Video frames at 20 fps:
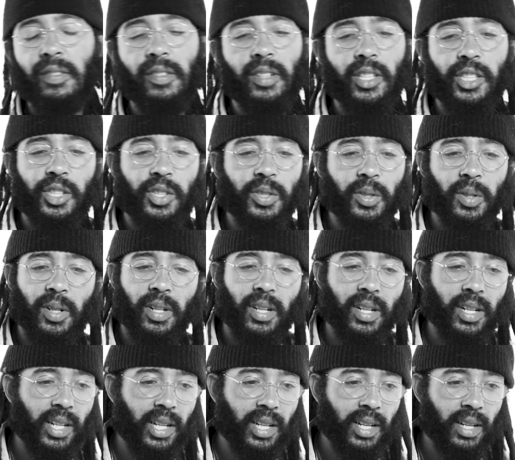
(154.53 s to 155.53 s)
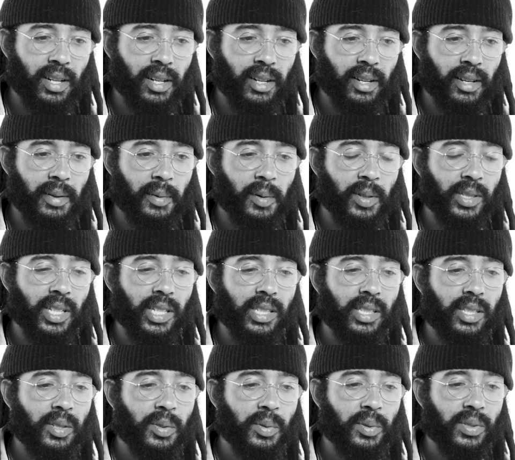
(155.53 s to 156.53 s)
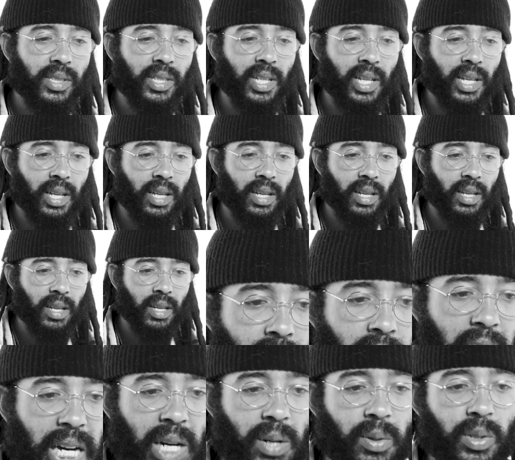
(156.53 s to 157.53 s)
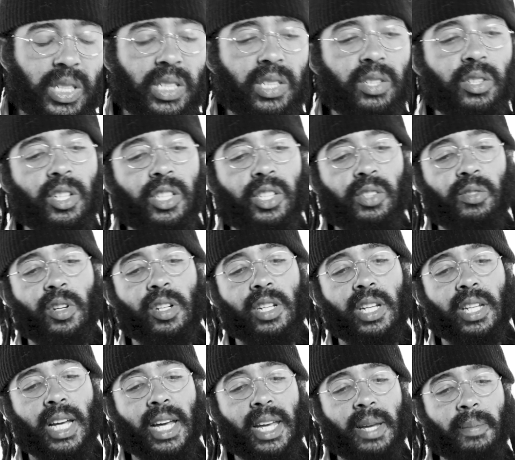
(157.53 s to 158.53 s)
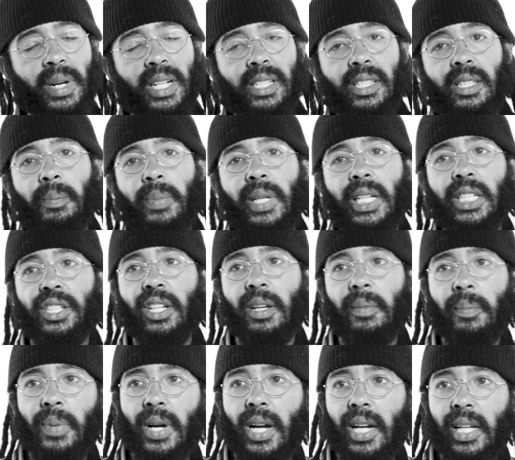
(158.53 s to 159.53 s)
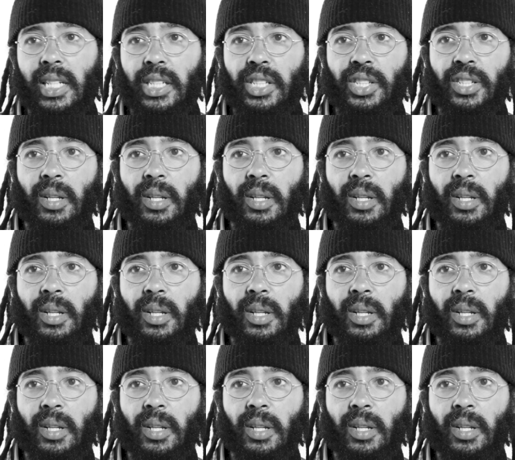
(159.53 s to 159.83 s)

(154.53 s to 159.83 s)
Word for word: For sure, uh, it was a Tuesday. I was just running at Emancipation Park in